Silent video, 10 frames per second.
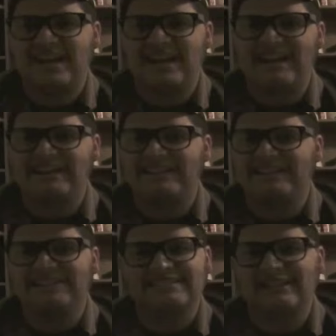
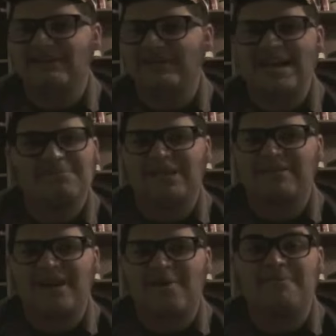And you would not
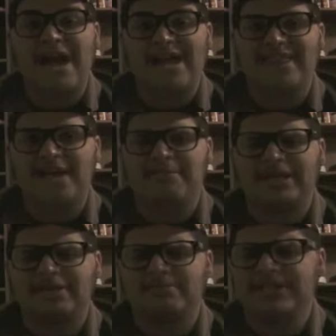believe how mad that
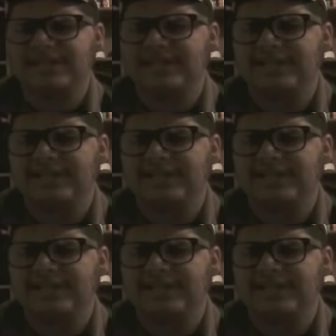made him.